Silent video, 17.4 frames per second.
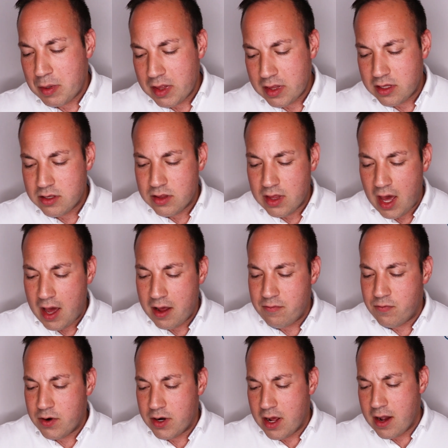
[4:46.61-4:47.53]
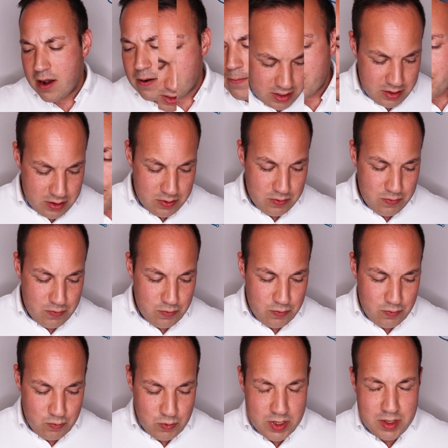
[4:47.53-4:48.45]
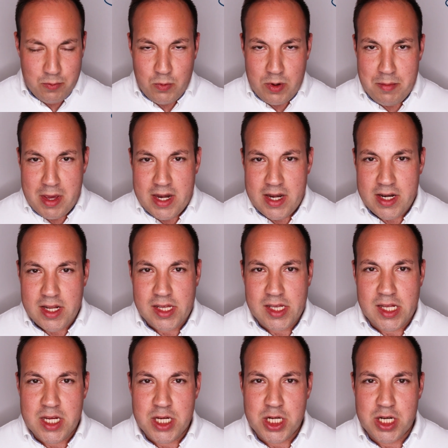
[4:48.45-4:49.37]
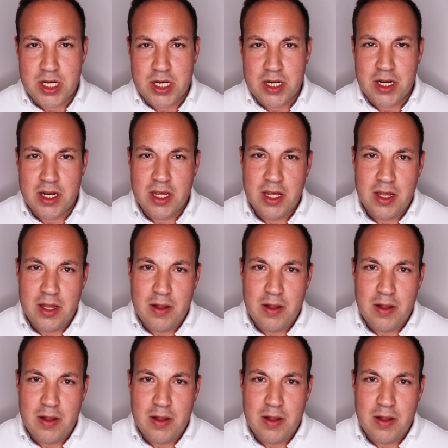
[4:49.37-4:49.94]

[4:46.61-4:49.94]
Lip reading: it to that for now. We made a decision